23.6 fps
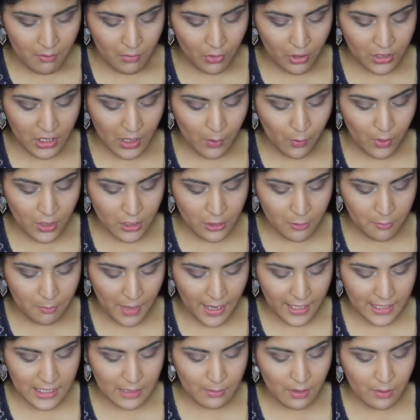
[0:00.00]
because I want
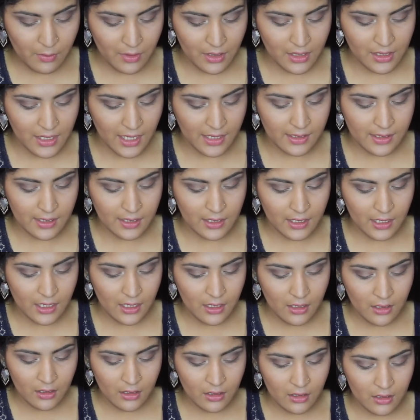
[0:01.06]
maximum
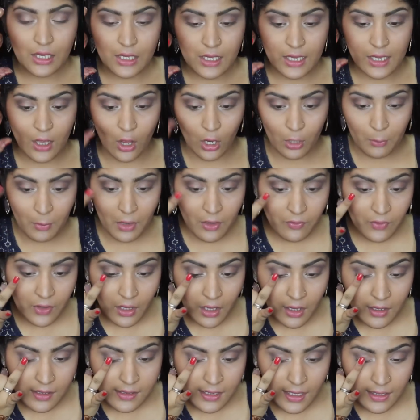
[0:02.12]
intensity on my
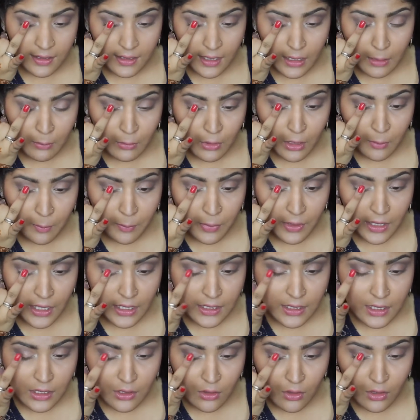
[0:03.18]
fingers, and then I'm gonna
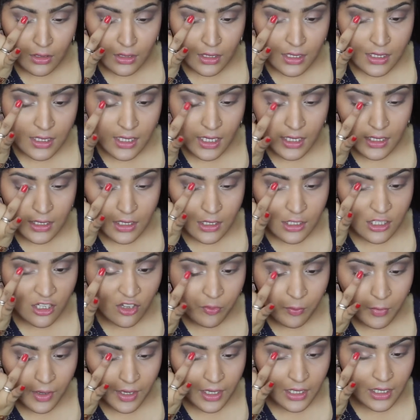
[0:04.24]
place it on the centers
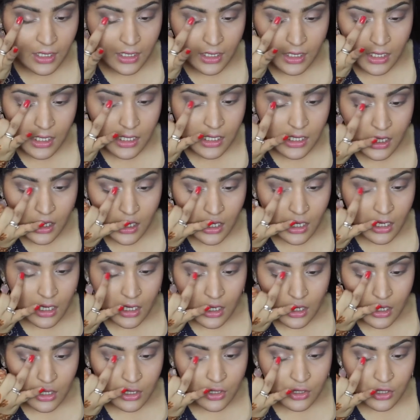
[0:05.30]
of my lids
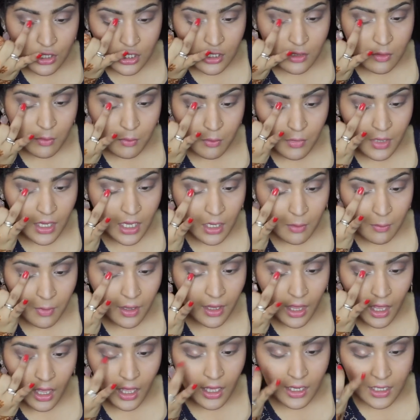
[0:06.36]
to just make
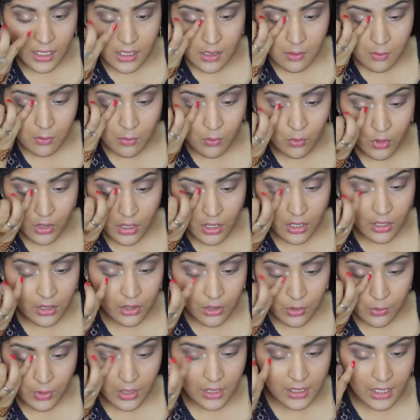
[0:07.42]
my eyes more
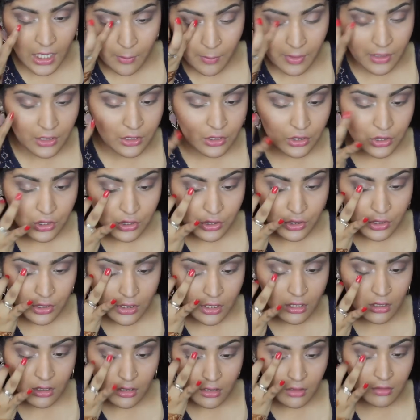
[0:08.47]

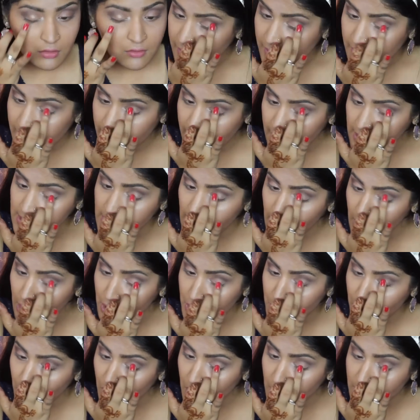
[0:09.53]
three-dimensional. These
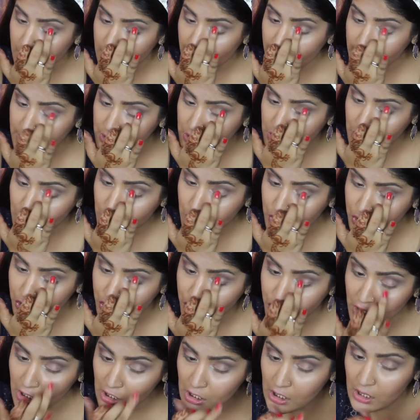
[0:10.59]
are not
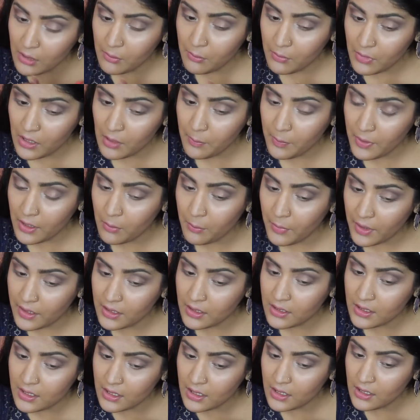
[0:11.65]
extremely
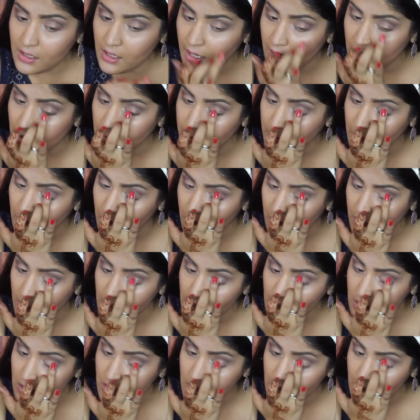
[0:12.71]
pigmented, I'll be
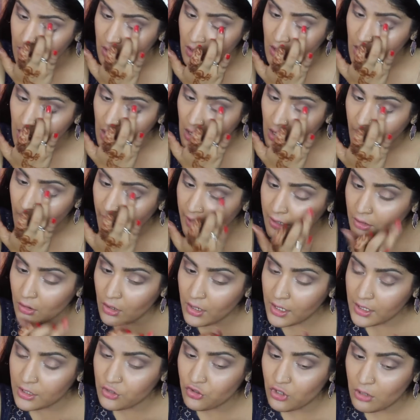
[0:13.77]
honest, and
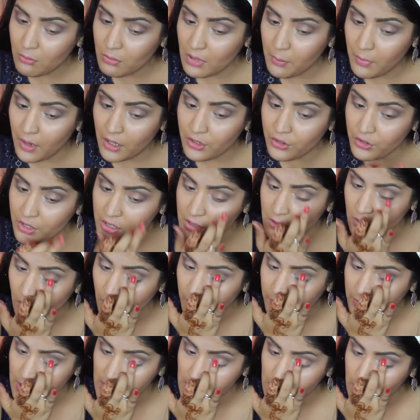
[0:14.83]
not extremely buttery
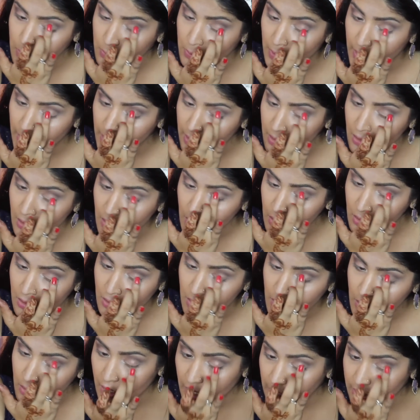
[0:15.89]
soft as well.
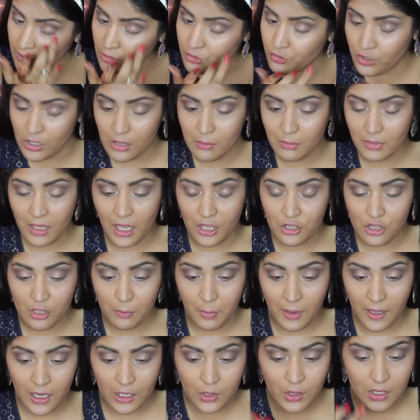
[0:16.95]
Like, the
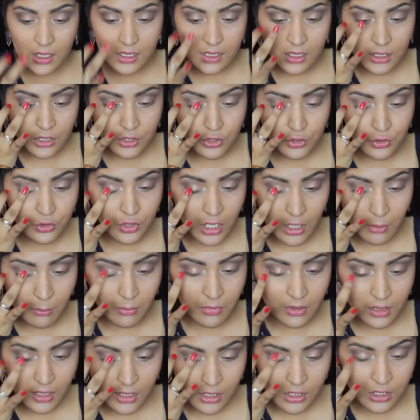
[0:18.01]
Dreamcatcher palette is a
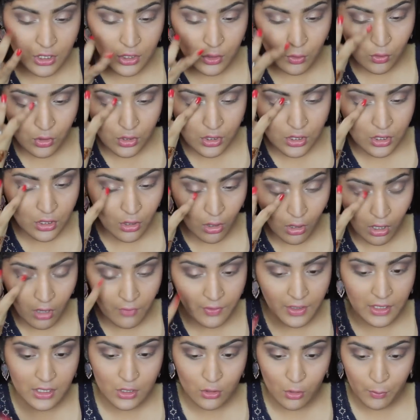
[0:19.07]
dream. They're so
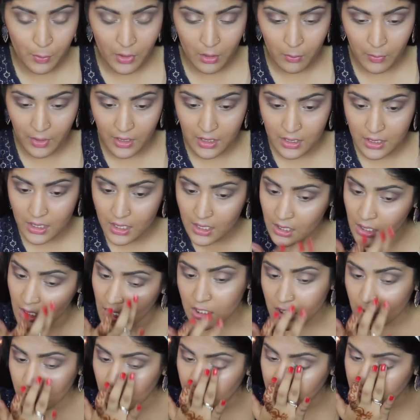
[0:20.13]
soft and so pigmented.
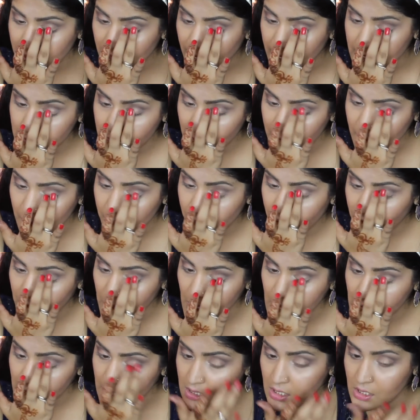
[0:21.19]
So maybe that's why I
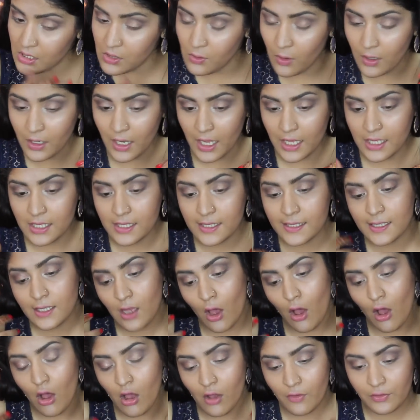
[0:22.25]
feel this is not as
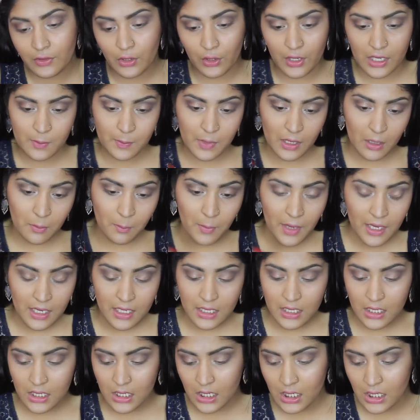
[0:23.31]
soft or as
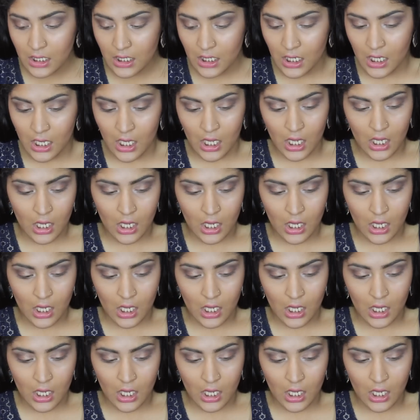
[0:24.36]
pigmented.